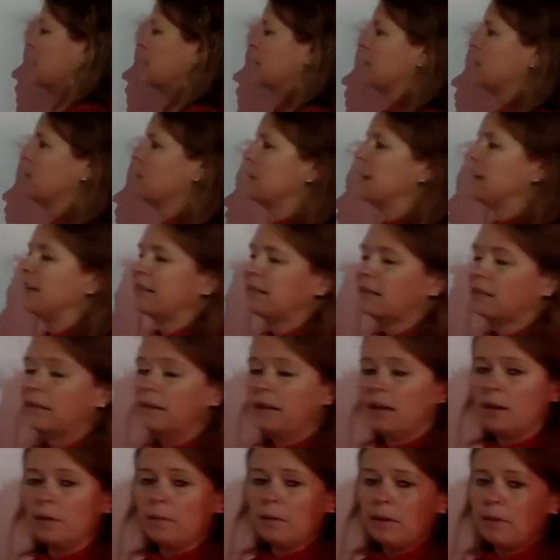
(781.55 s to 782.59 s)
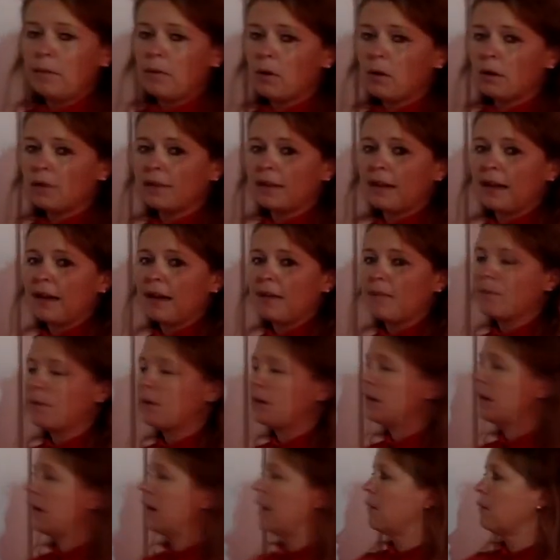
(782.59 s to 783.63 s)
So it takes a little bit more time,
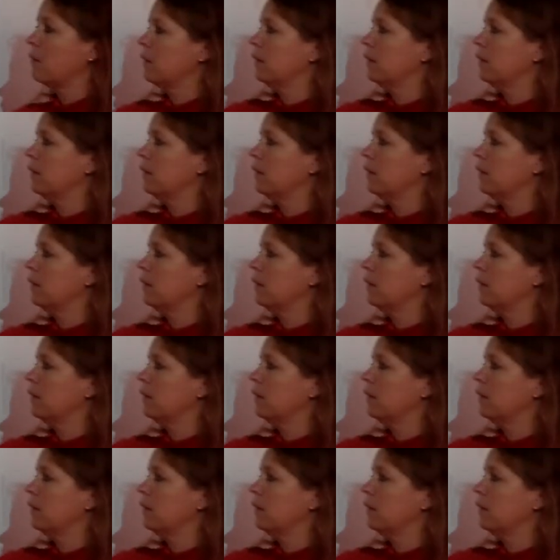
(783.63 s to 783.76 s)
but not